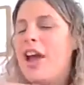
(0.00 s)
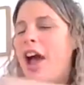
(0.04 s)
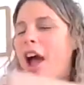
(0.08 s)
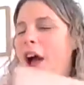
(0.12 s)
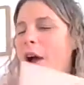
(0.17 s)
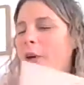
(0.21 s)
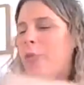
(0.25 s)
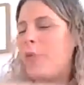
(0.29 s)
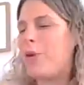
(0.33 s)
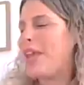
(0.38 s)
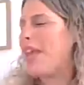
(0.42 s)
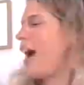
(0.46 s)

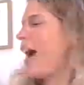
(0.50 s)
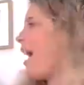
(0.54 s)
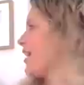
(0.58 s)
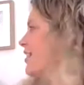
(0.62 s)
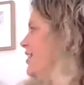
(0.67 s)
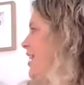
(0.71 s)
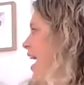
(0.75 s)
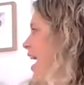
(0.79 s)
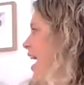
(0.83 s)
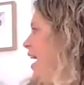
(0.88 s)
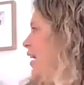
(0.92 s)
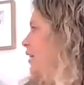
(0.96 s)
And we had
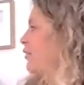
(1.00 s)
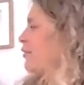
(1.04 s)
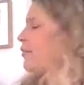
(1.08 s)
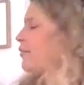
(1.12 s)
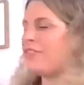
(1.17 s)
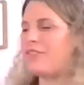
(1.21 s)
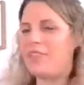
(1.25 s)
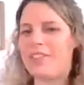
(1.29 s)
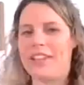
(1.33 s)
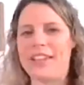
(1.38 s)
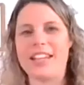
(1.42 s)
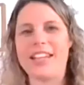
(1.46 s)

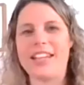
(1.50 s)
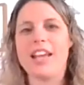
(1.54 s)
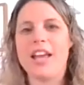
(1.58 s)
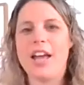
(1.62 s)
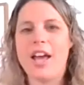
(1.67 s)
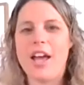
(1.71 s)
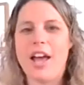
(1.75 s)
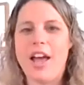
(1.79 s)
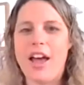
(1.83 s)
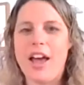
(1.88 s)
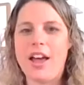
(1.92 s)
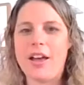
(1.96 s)
Elfie
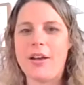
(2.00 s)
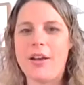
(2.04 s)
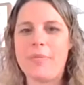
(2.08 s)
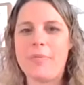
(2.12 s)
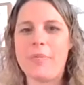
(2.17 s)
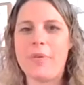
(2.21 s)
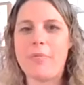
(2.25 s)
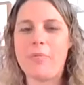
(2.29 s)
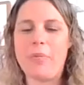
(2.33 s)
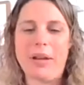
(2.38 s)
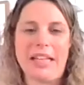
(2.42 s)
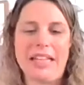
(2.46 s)

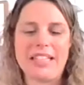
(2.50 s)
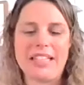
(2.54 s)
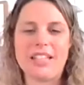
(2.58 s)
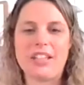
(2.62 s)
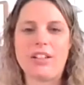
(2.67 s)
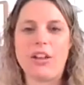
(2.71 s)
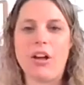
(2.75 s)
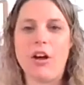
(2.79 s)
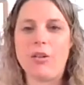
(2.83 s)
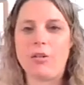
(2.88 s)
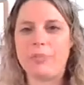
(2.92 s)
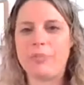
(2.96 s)
bring it
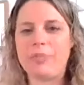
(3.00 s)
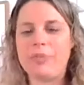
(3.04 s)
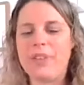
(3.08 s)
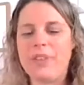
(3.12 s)
along.